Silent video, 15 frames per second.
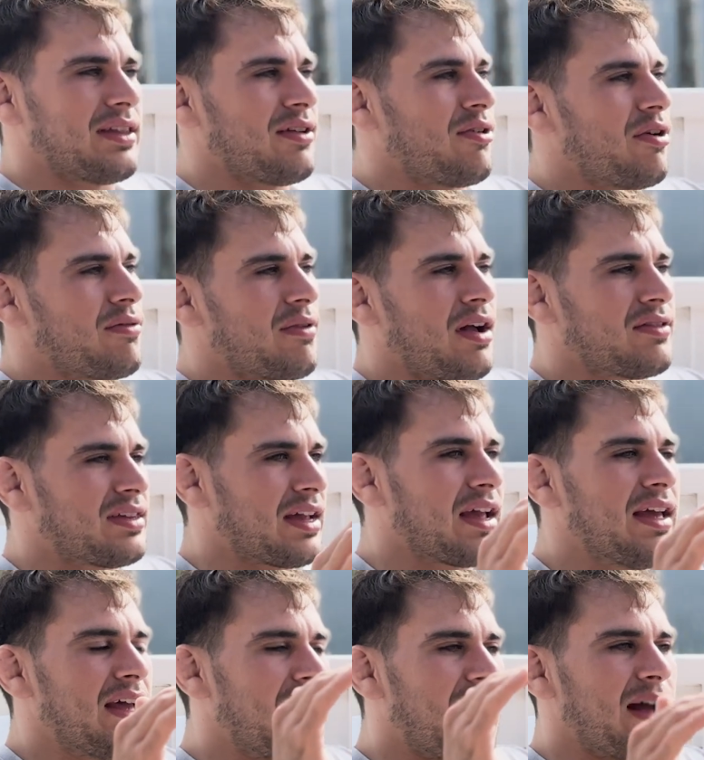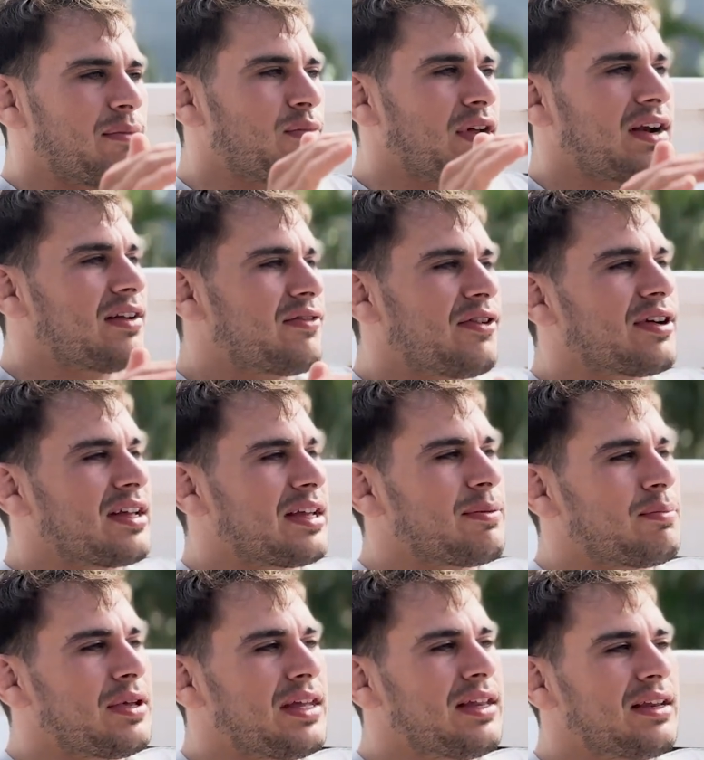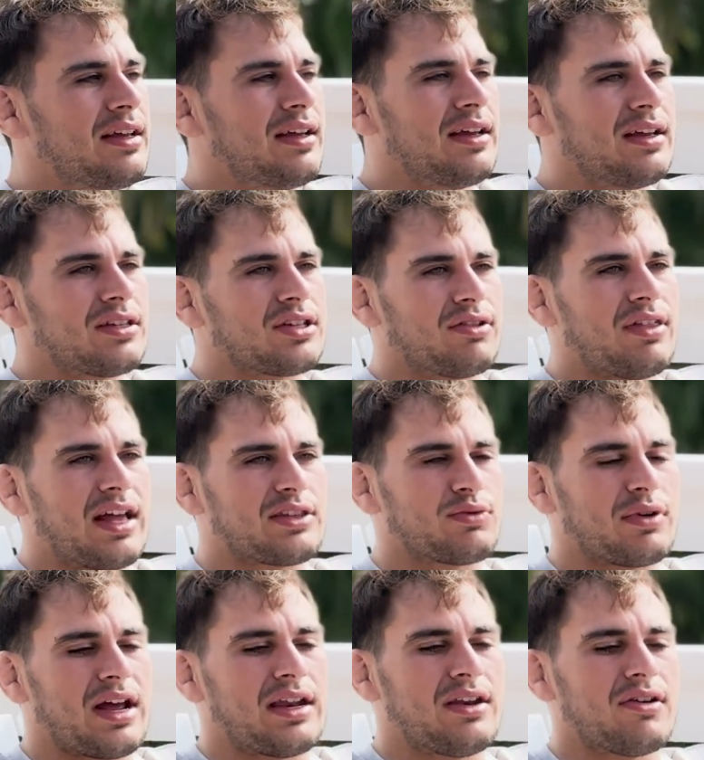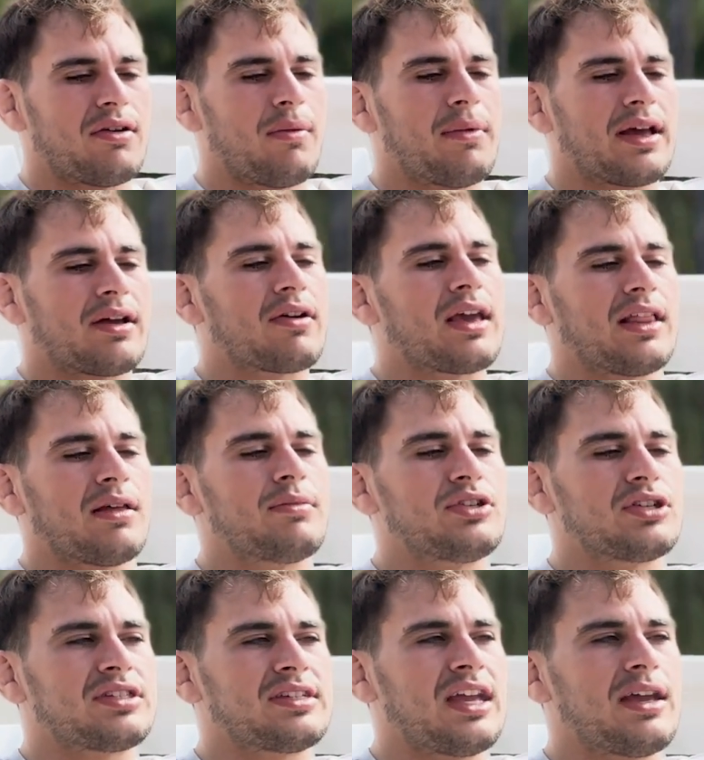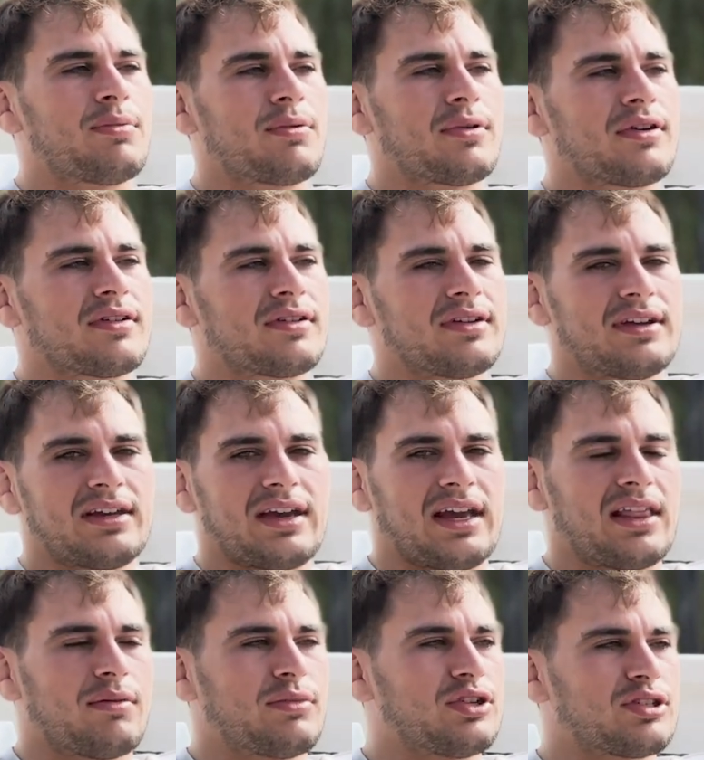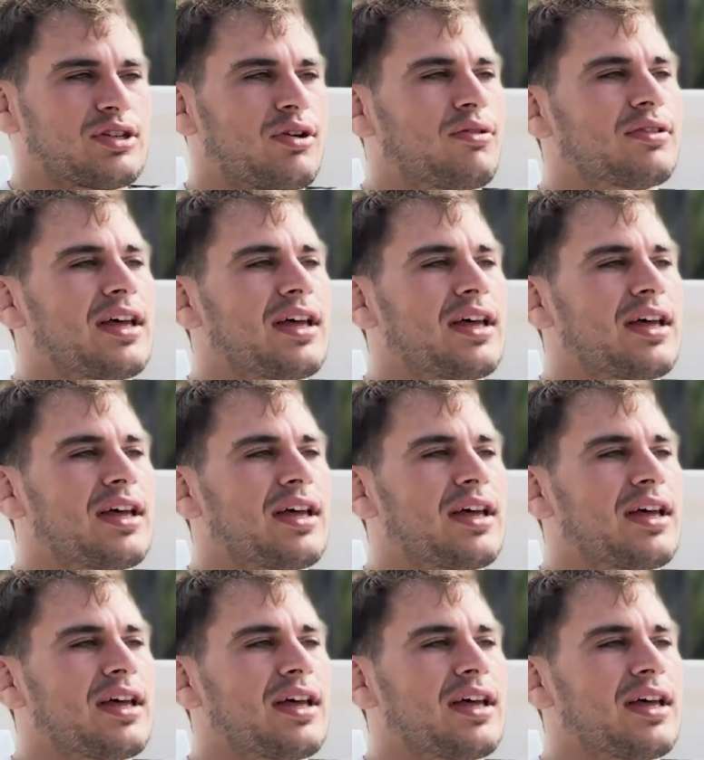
the hard rounds. Like, I'm ready to fucking compete. Yeah. So that's when I know I'm like, okay, let me just taper and let me just hold